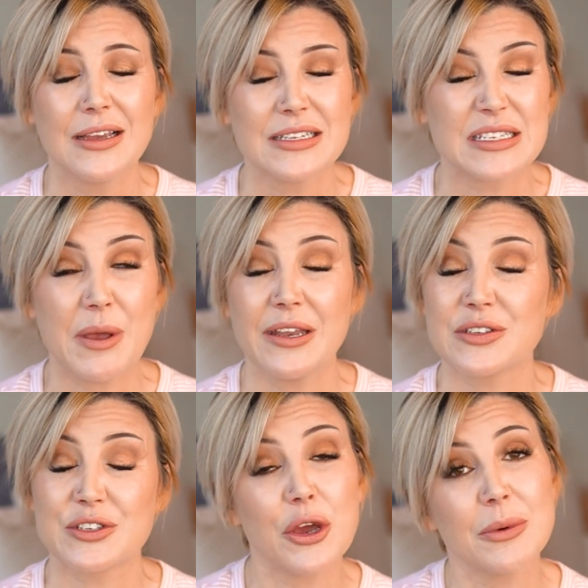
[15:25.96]

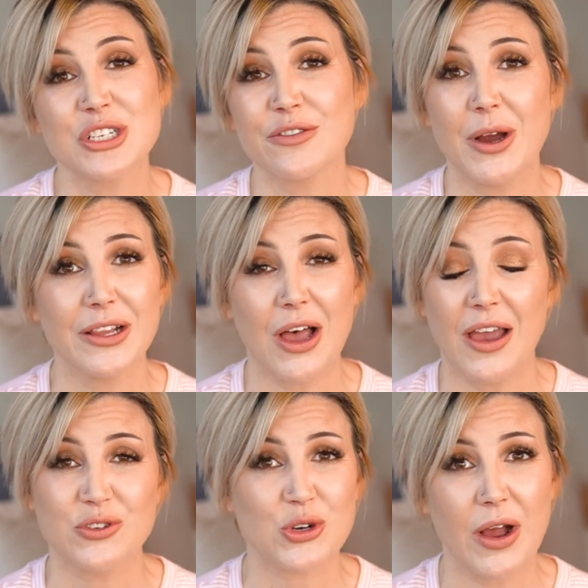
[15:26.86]
spent so much of my
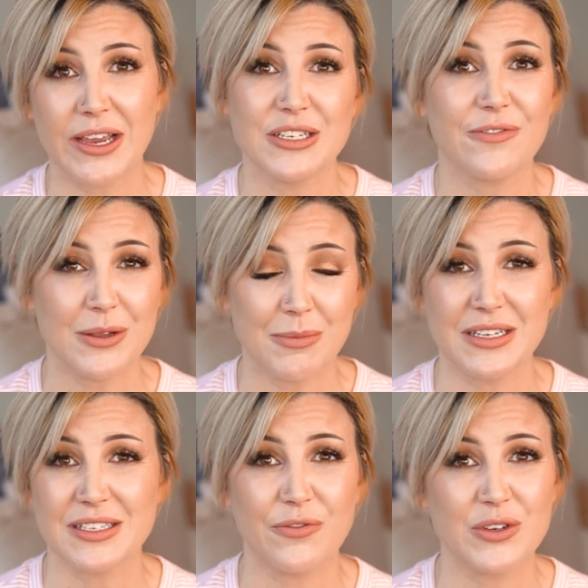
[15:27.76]
life trying to fit
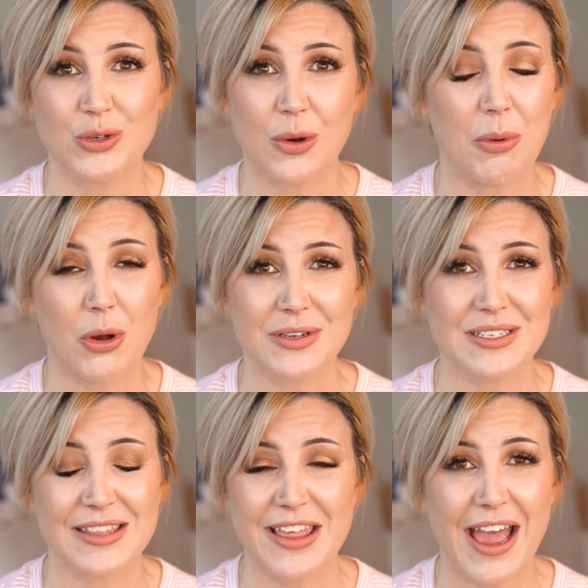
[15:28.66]
myself into a
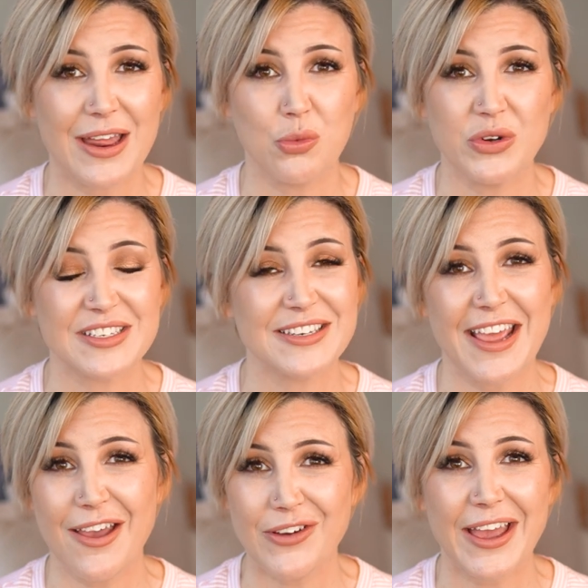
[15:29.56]
box that was
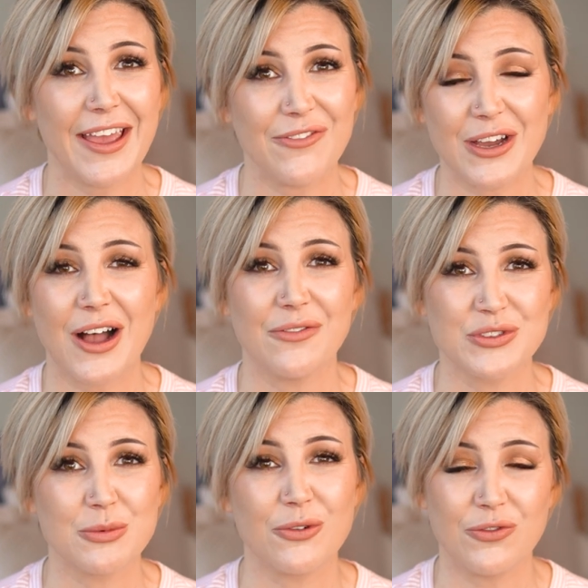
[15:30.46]
never ever
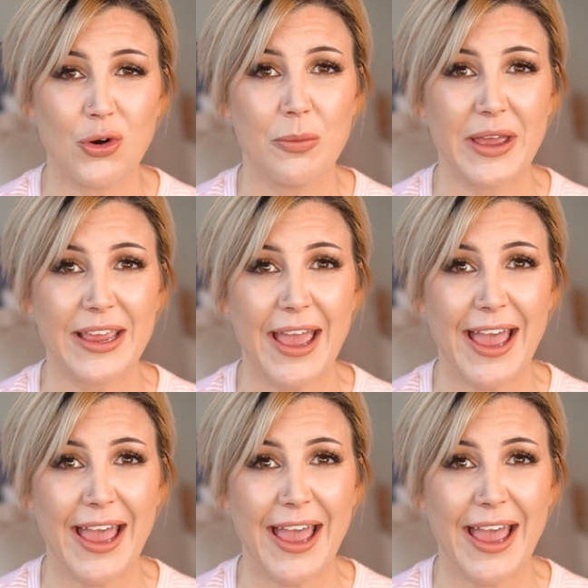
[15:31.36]
comfortable for me.